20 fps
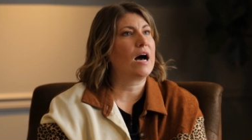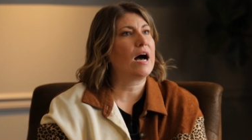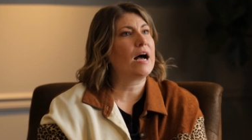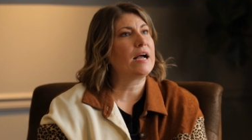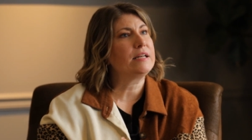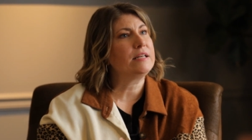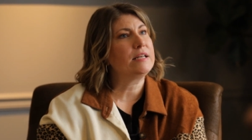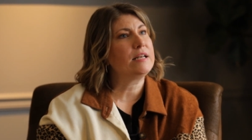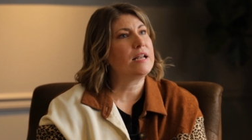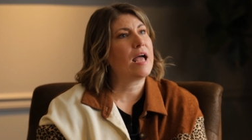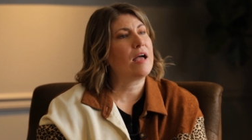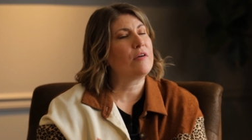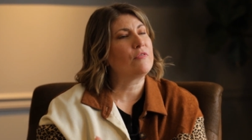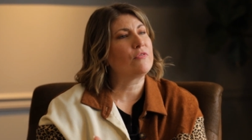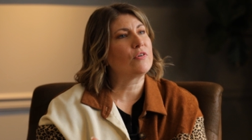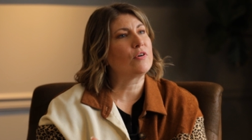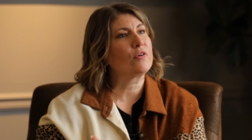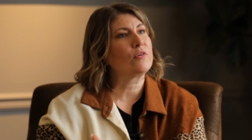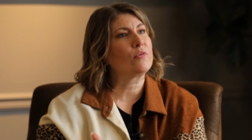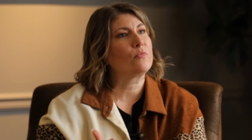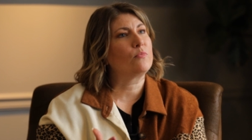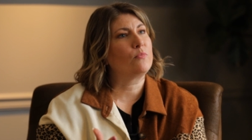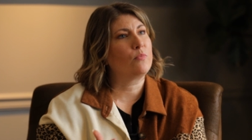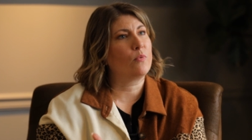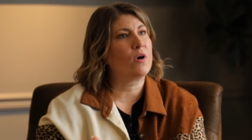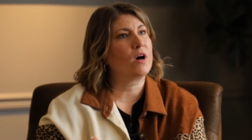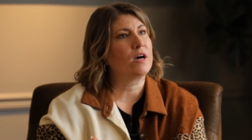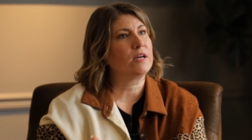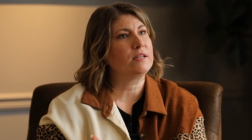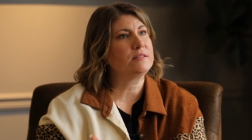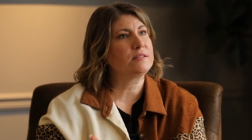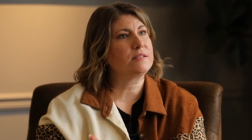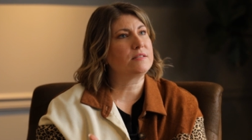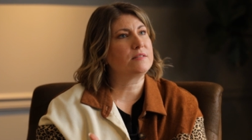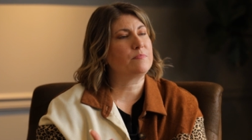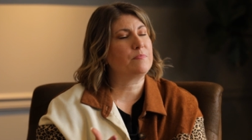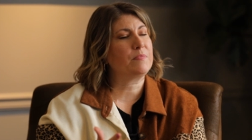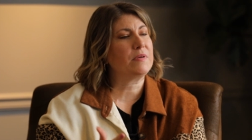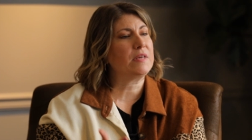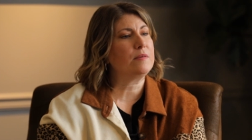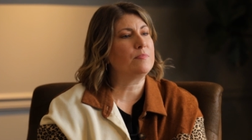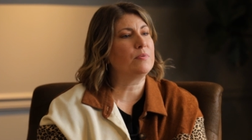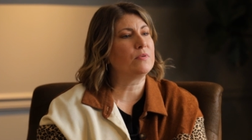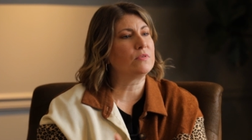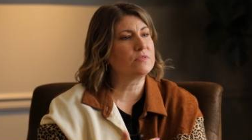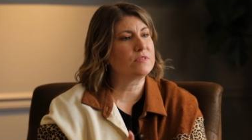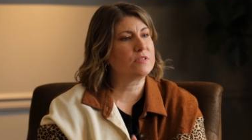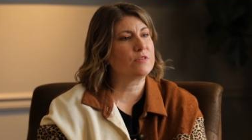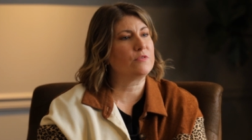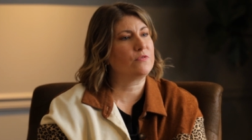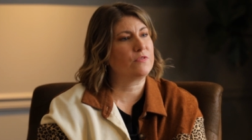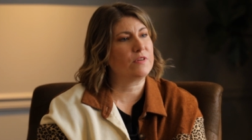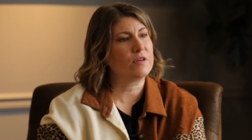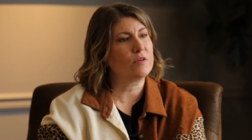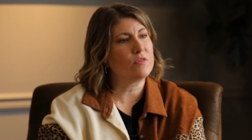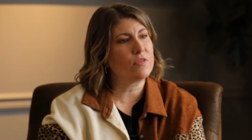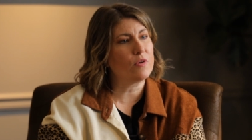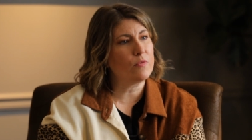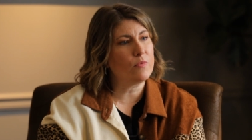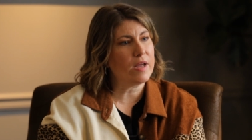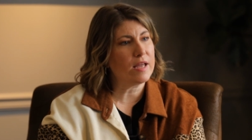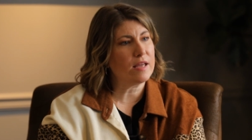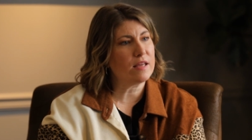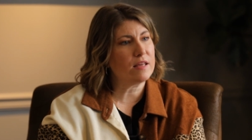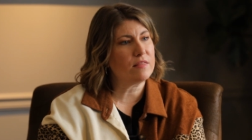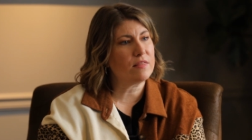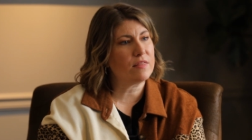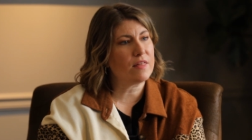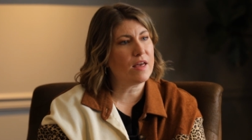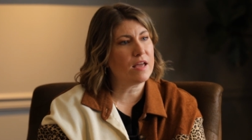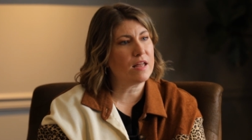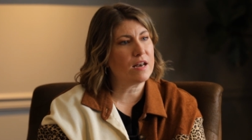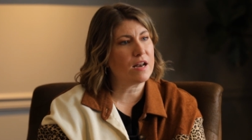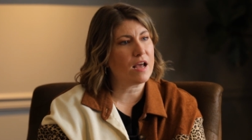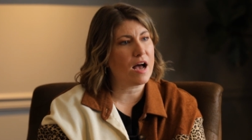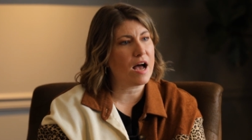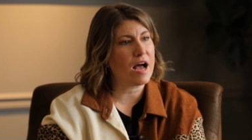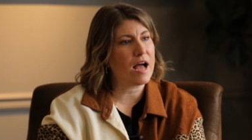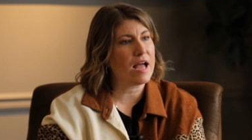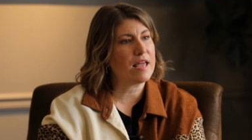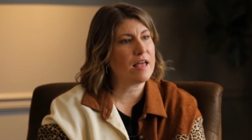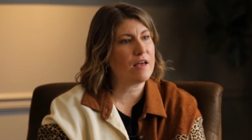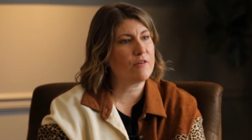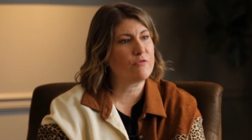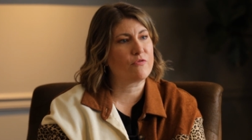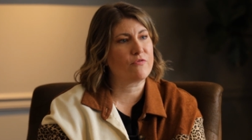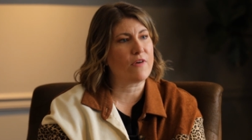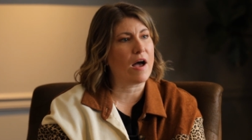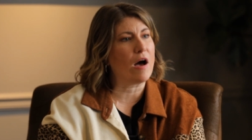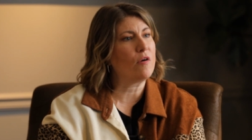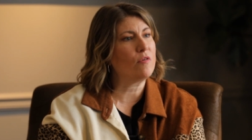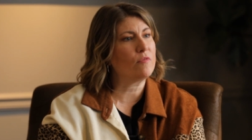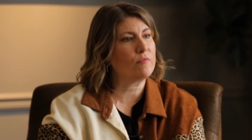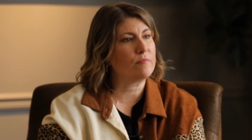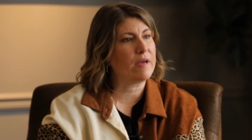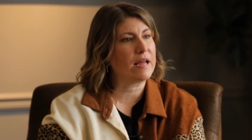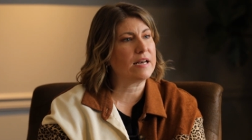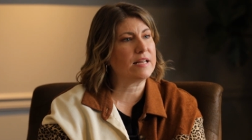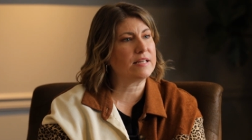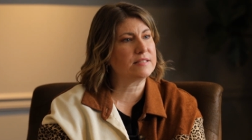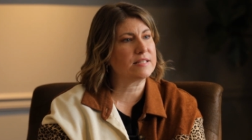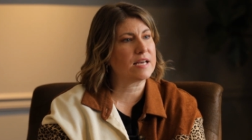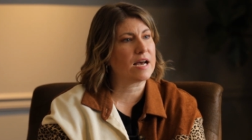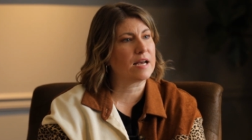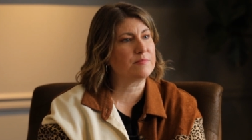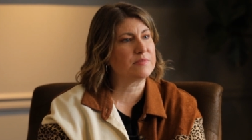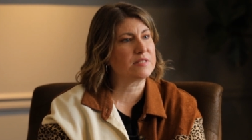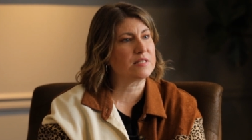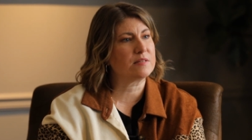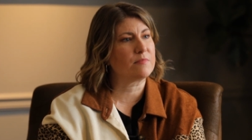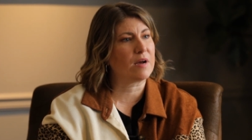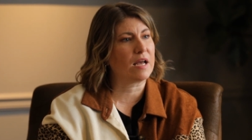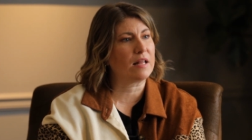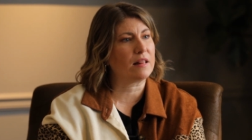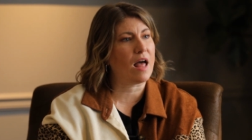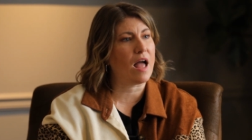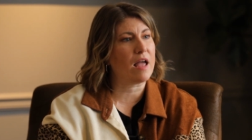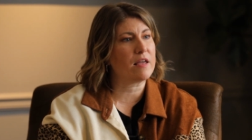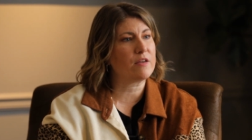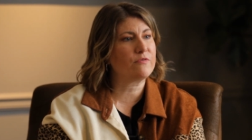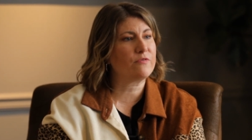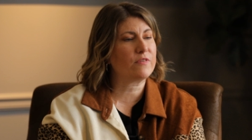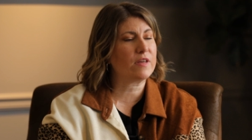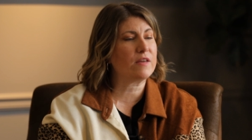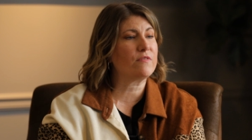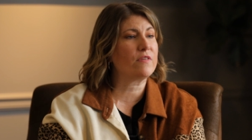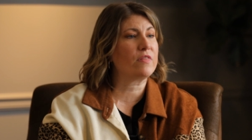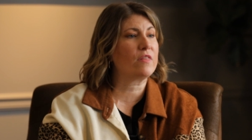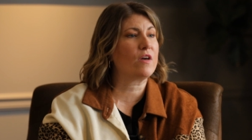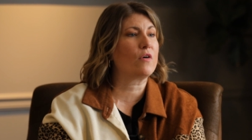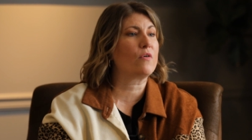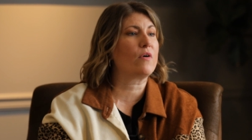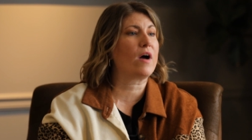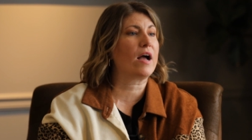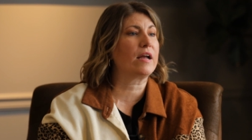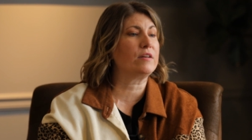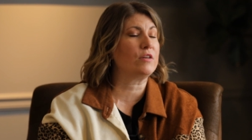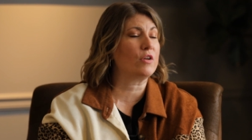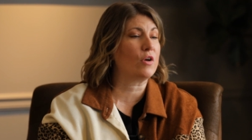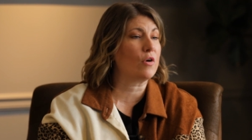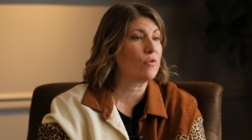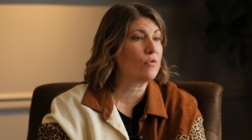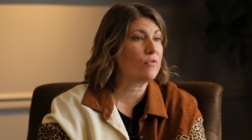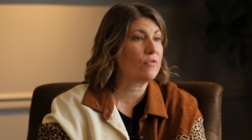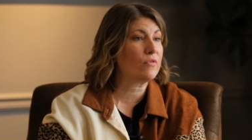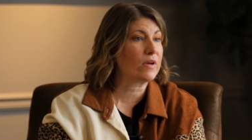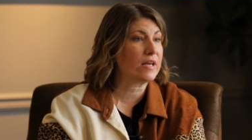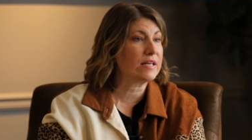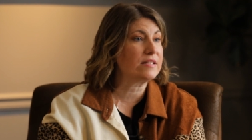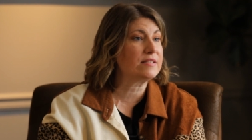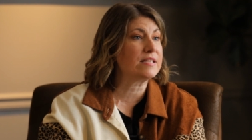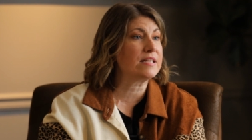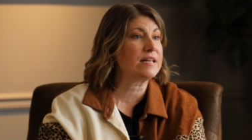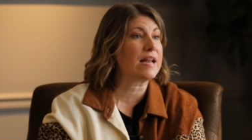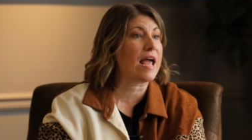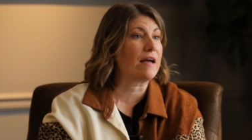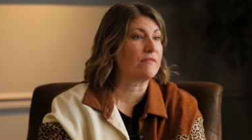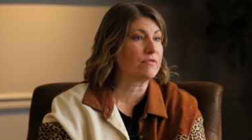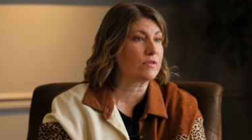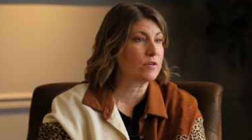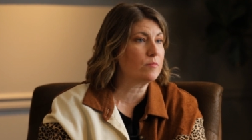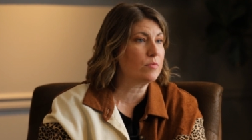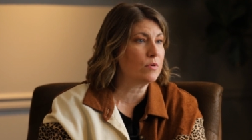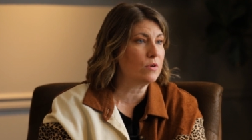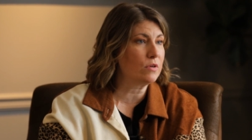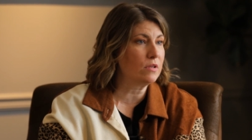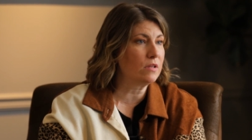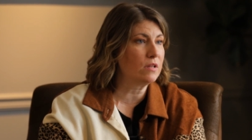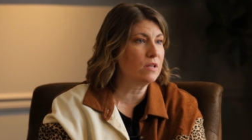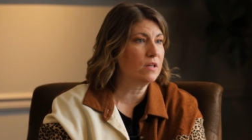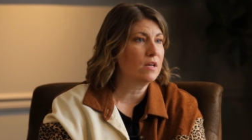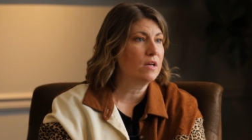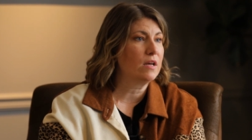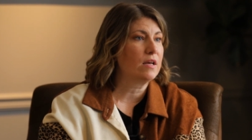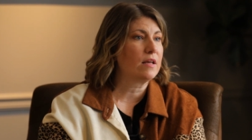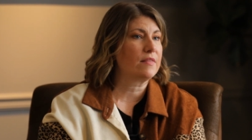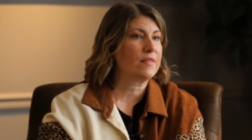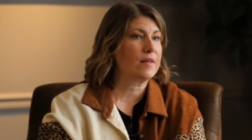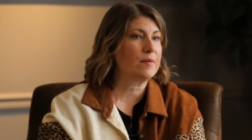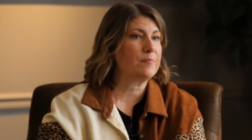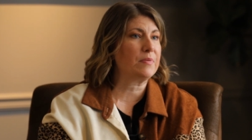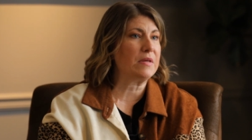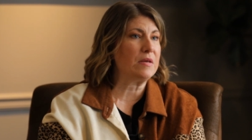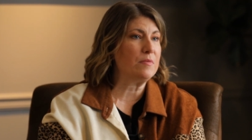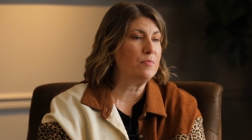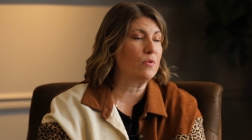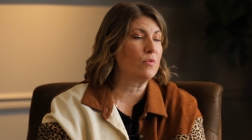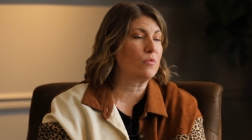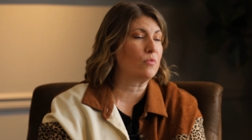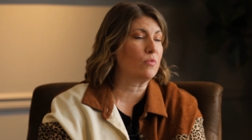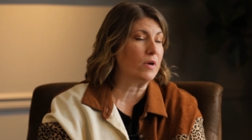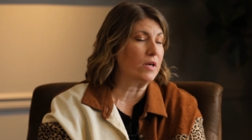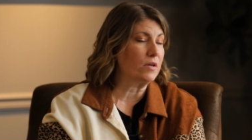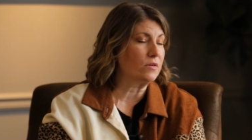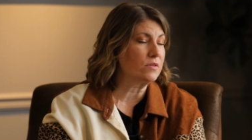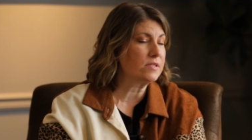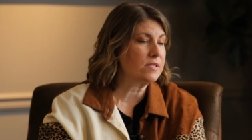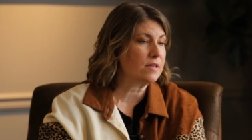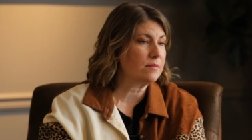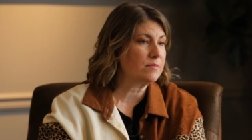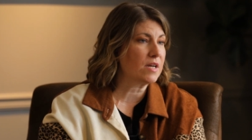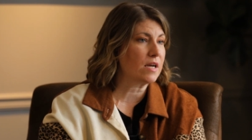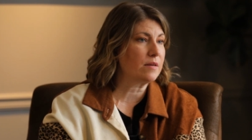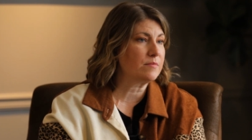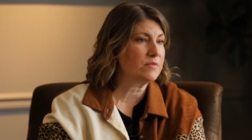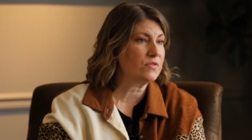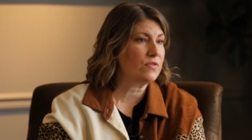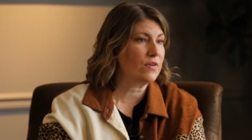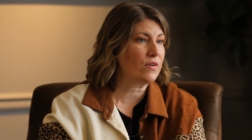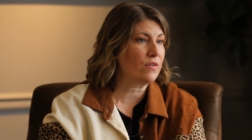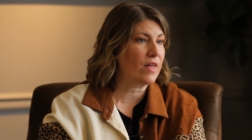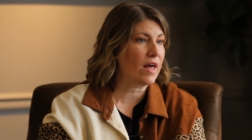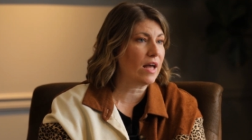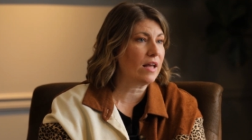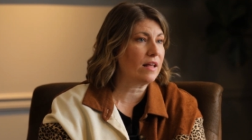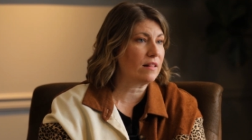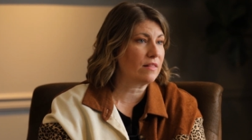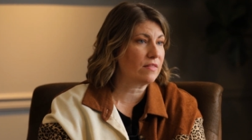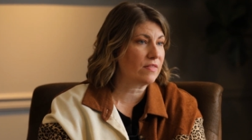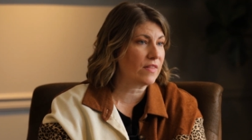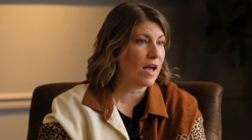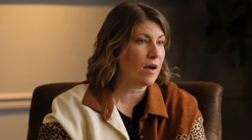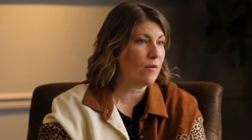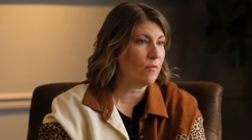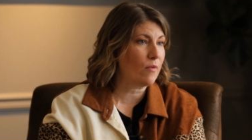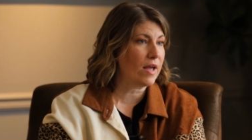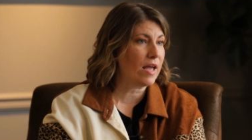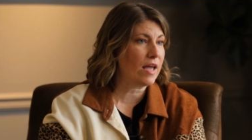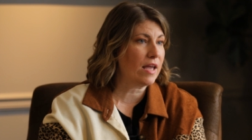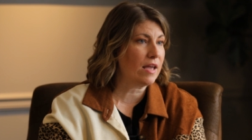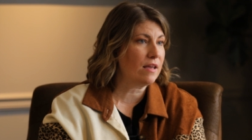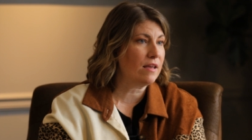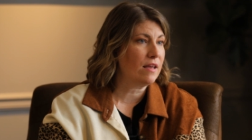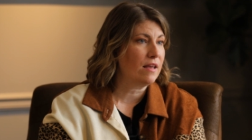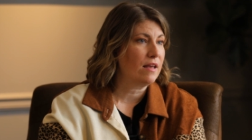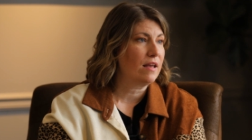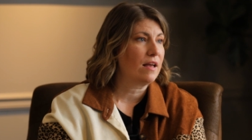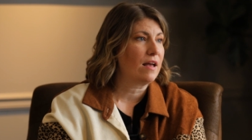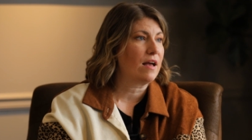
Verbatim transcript: I never want people to feel the way that I have felt many times in my life, even though mm-hmm. I know it's inevitable that people will sometimes feel that that way.